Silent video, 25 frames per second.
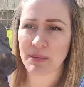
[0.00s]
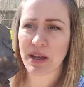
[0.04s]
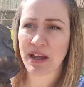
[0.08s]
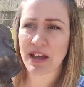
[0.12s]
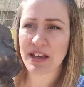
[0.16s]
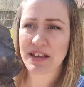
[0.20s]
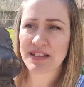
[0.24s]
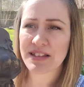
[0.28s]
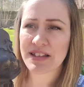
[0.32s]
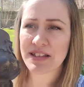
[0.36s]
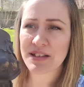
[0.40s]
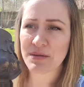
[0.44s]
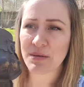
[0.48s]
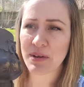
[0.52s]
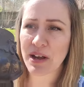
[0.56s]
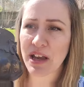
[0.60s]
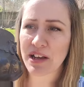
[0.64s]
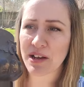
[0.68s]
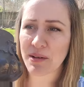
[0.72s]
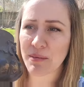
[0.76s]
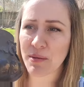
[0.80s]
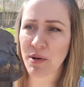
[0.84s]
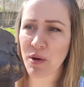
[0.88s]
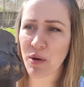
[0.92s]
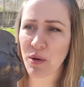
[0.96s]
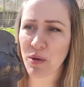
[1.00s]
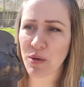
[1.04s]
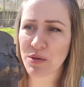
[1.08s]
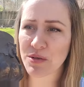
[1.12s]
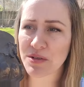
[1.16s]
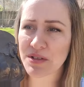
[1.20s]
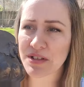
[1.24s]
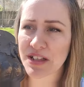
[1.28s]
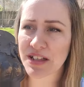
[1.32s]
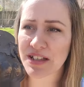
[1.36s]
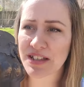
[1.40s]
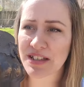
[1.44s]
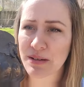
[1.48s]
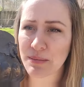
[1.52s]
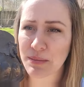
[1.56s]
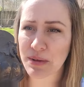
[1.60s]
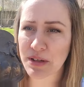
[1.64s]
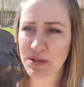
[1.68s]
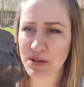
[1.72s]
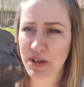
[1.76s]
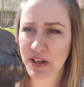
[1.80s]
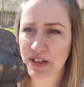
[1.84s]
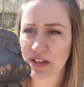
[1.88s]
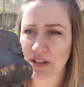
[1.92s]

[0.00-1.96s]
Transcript: It has these random holes that somebody tried to